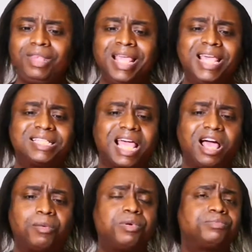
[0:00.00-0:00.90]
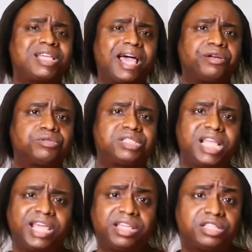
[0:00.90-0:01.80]
His album titled
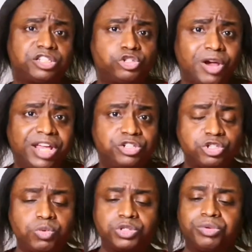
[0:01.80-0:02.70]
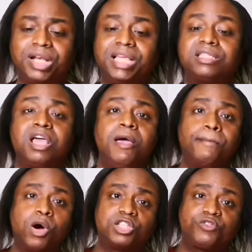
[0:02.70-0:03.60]
Singing to Strangers was released
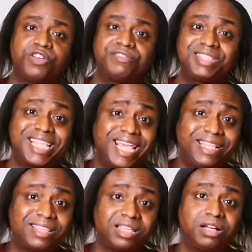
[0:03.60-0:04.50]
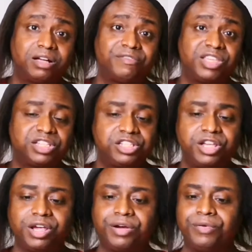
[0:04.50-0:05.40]
March 15th of this
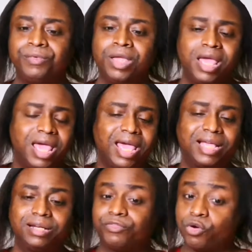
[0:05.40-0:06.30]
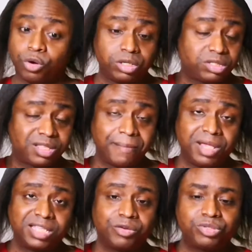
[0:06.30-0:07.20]
year. And of course, that
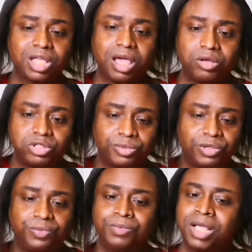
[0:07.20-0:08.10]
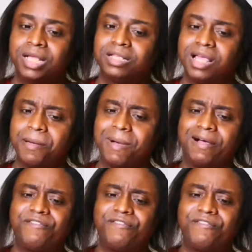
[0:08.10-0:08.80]
means it was eligible. And my